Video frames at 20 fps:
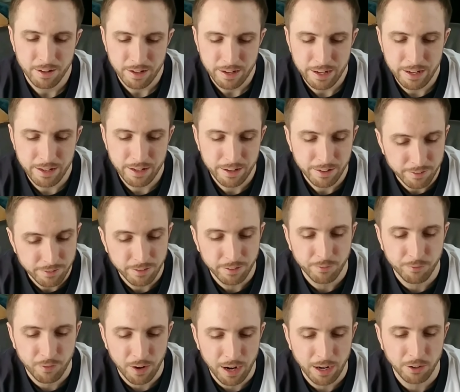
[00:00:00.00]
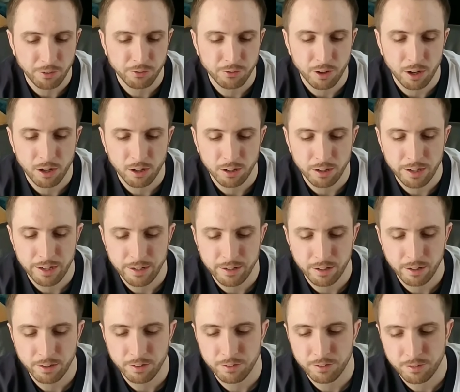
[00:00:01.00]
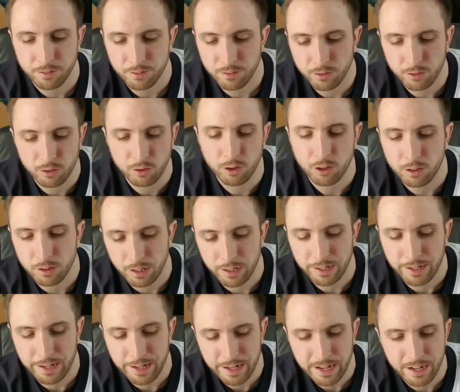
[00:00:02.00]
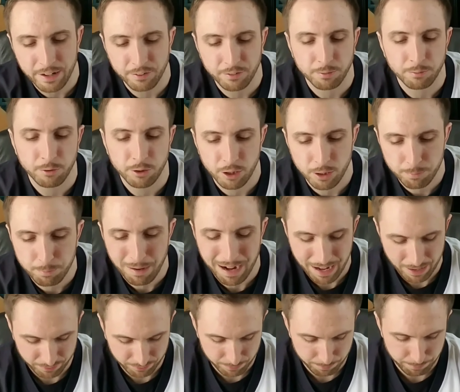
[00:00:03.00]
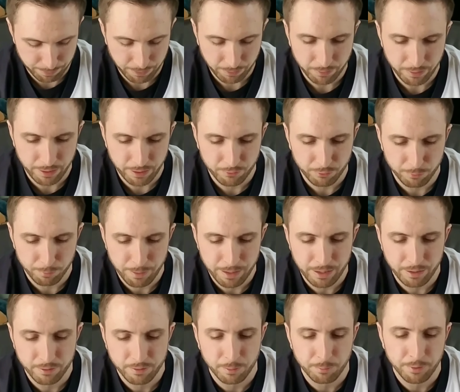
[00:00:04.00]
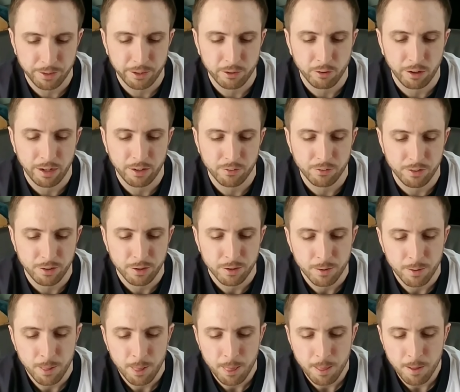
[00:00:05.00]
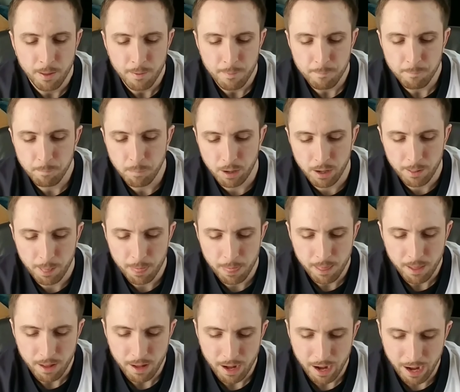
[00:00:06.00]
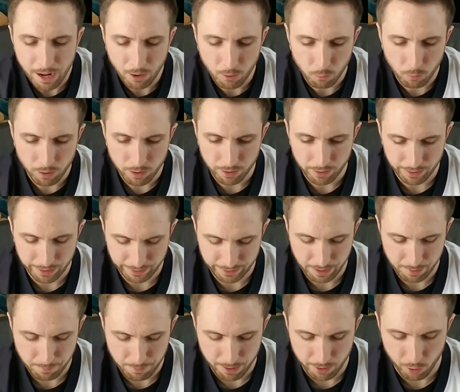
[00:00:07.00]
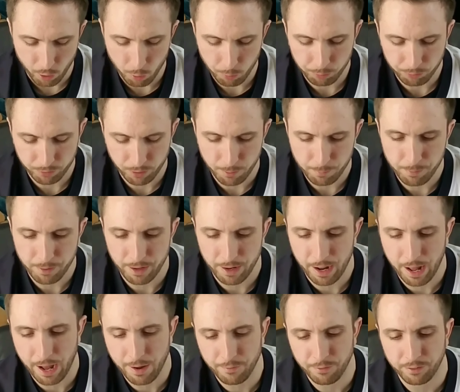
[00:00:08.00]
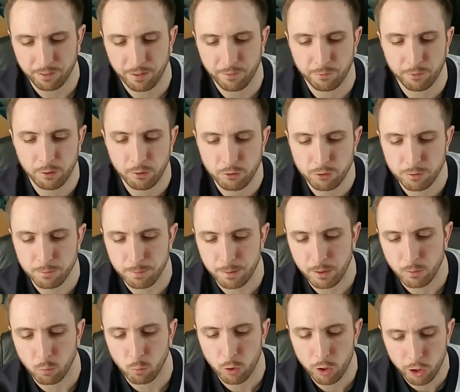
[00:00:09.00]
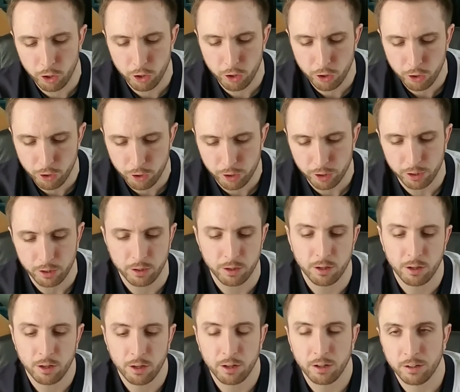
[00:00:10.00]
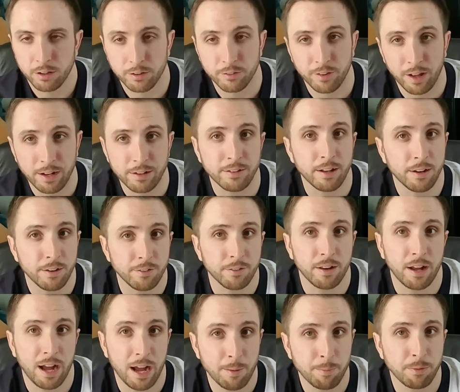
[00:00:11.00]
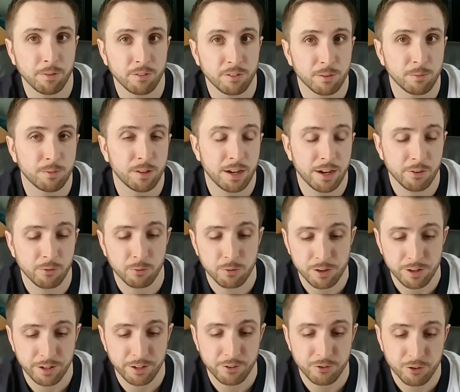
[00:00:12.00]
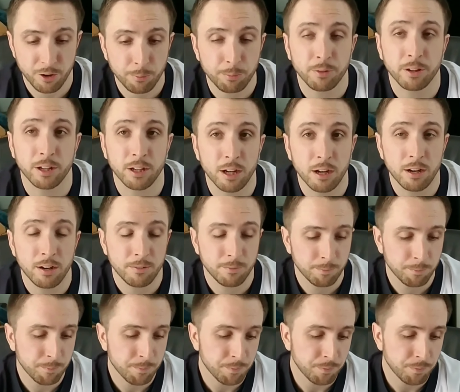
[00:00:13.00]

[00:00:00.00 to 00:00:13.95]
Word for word: he is the fire starter. He does look like he has some good possibilities for being something crazy. But I don't want to like get my hopes up and then have his evolution be weak because that tends to happen sometimes when you jump the gun.